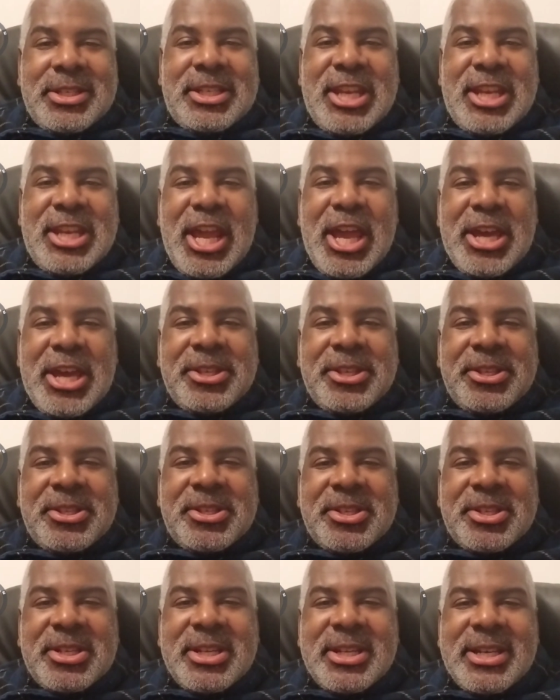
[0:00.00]

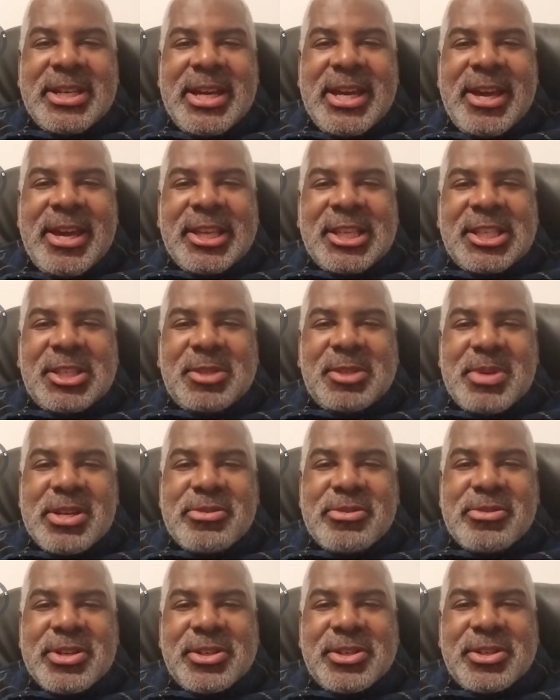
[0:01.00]
death
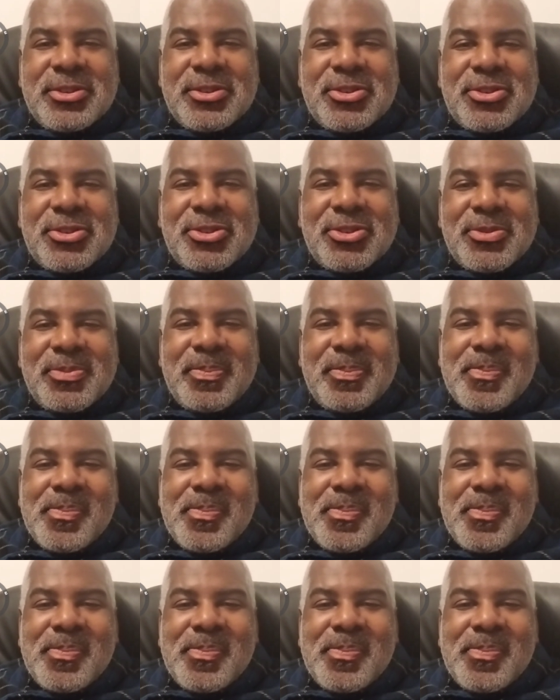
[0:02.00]
experience